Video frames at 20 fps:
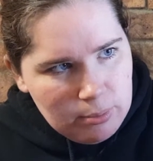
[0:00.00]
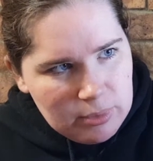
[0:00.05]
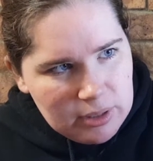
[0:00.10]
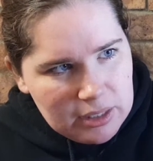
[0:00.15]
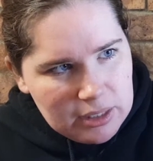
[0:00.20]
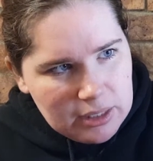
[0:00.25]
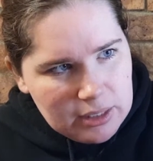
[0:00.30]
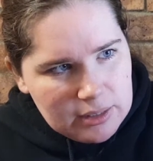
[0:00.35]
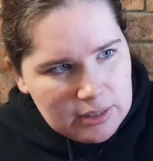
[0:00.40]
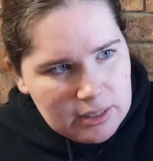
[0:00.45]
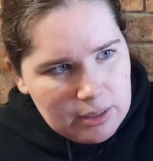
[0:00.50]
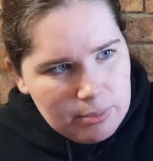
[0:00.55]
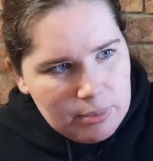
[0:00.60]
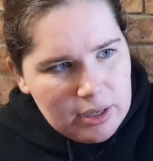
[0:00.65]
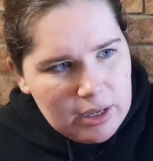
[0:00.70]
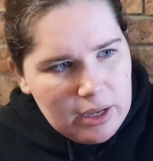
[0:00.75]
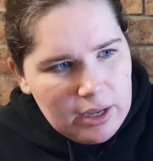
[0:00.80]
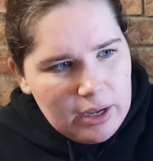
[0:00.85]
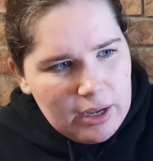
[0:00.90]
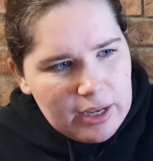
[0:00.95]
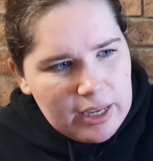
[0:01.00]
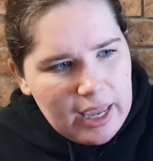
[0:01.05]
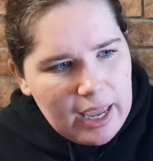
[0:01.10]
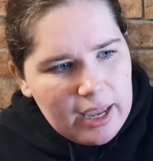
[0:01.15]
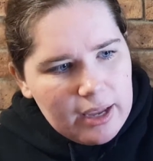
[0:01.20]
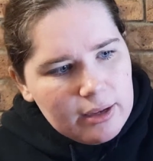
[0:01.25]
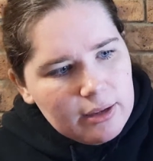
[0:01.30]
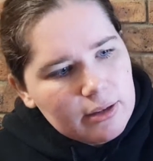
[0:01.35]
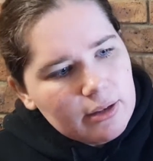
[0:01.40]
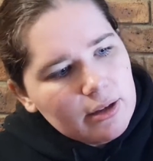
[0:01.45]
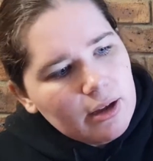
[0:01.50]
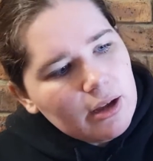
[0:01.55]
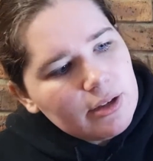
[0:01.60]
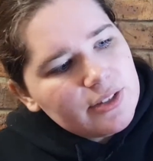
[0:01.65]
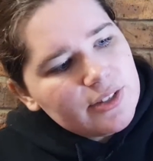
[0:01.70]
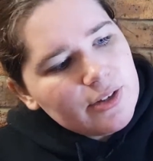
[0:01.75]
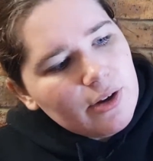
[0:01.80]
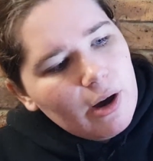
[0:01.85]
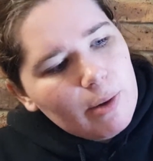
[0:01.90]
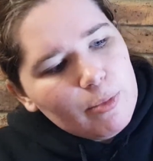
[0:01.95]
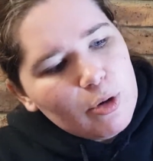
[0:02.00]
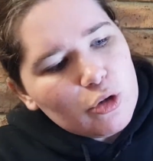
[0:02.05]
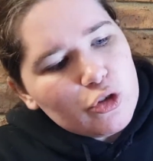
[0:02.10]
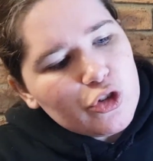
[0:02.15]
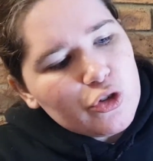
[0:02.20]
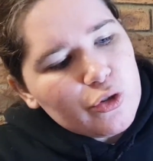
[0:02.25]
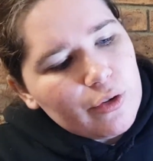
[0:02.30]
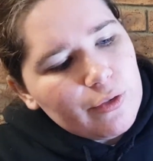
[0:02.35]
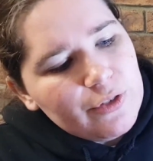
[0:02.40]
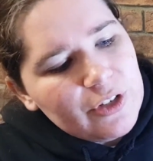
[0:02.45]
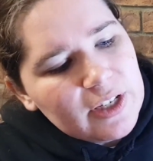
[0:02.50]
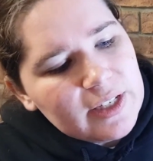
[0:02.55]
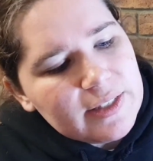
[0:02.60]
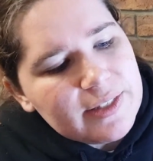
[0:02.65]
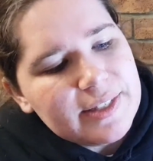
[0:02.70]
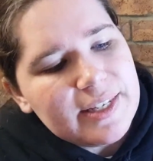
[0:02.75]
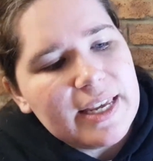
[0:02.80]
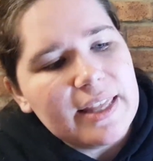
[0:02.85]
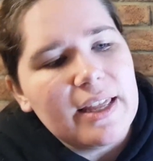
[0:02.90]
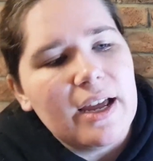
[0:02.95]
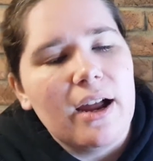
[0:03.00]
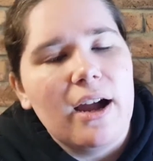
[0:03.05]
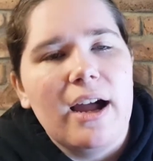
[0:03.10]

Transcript: Yeah, some. Okay, so I'm not sure if you can see that.